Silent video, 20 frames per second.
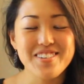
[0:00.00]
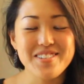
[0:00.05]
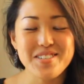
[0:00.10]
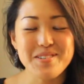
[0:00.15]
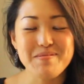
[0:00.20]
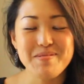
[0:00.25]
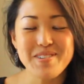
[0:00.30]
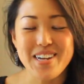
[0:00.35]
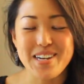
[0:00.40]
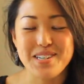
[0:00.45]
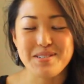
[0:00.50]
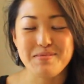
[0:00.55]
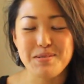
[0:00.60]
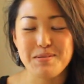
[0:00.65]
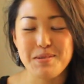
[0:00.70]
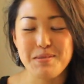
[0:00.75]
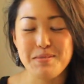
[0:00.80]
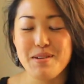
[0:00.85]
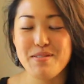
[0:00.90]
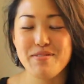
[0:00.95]
know, someone asked
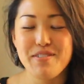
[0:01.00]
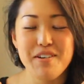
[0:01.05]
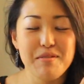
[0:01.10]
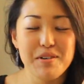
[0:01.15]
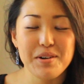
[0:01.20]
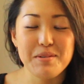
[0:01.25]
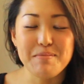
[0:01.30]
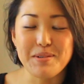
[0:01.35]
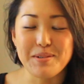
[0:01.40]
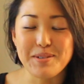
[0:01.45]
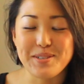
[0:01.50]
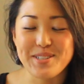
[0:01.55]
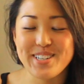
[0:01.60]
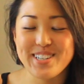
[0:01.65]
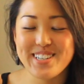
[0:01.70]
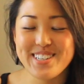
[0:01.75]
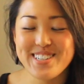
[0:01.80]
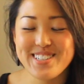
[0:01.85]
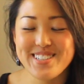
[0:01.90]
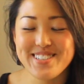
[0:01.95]
me what my favorite
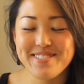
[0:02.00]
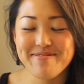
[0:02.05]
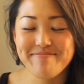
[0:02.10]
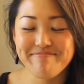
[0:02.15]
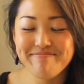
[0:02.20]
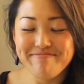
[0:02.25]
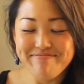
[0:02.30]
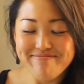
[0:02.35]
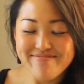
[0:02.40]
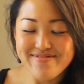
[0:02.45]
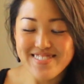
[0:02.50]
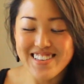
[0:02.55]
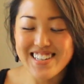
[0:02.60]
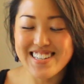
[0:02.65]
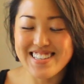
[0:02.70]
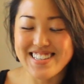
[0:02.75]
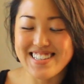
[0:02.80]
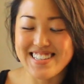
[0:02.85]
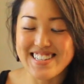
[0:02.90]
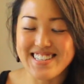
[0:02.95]
emoji is.
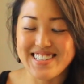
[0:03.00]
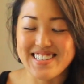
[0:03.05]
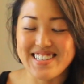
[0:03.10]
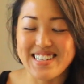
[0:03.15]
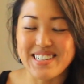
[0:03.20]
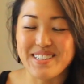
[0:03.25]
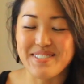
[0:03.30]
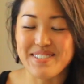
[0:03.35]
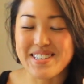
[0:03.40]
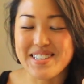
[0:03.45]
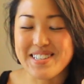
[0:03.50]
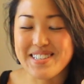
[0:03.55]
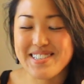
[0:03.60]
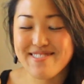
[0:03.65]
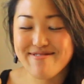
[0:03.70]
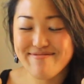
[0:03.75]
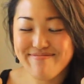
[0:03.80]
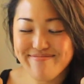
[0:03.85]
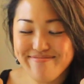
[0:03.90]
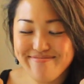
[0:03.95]
It's the
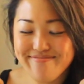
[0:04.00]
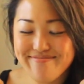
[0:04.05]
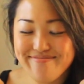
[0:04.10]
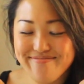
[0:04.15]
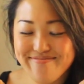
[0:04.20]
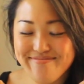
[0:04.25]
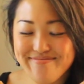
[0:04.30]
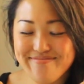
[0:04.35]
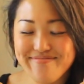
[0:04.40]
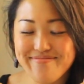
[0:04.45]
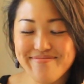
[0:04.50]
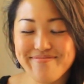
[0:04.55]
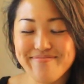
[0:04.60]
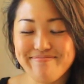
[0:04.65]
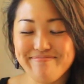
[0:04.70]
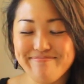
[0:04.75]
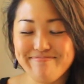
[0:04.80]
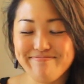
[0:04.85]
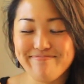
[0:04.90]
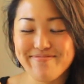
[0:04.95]
sequence.
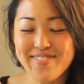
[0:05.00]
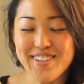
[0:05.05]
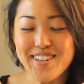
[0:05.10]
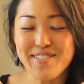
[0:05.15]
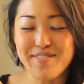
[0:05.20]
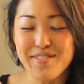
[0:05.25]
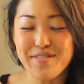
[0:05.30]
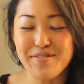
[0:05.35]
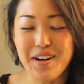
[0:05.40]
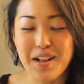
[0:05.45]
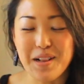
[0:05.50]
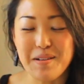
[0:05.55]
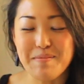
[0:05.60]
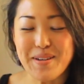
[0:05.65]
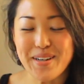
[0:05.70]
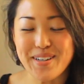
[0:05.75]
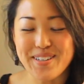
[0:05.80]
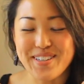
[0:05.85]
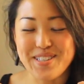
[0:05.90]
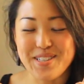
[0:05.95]
And if you follow
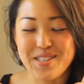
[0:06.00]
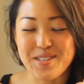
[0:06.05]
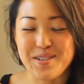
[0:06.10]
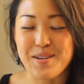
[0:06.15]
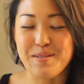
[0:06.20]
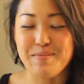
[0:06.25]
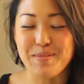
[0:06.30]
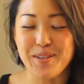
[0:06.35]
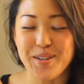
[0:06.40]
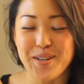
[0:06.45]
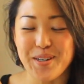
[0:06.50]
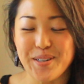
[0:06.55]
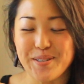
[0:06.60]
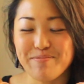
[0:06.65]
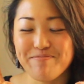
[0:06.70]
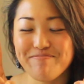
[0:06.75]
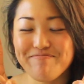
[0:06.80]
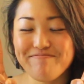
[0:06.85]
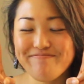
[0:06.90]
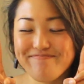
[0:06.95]
me on Instagram, you
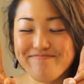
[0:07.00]
know.